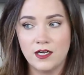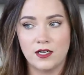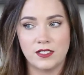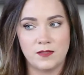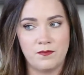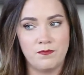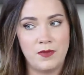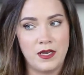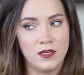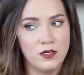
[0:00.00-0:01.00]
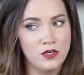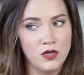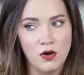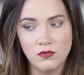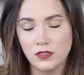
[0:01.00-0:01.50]
There is been
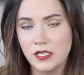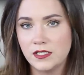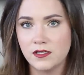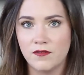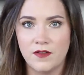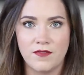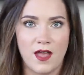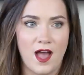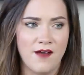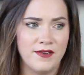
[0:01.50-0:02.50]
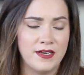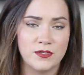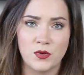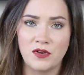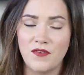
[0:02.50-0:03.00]
no release of if they have any
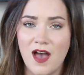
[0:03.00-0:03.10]
sort of